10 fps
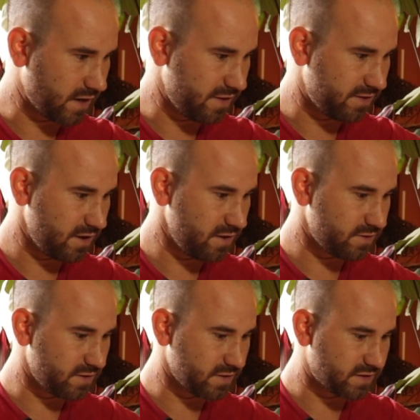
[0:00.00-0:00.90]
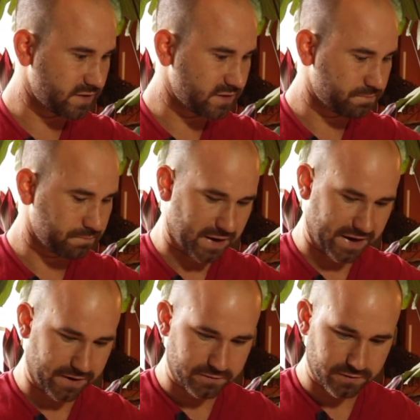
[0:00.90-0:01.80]
I think this is
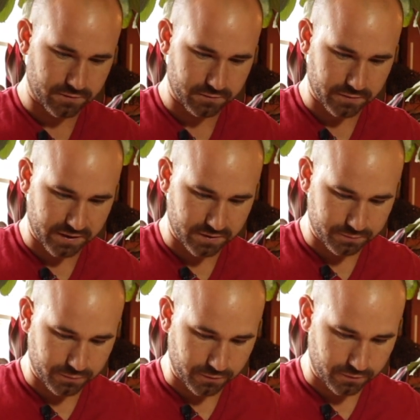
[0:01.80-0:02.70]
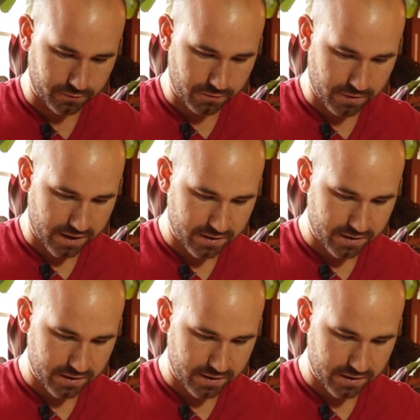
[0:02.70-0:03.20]
biodegradable.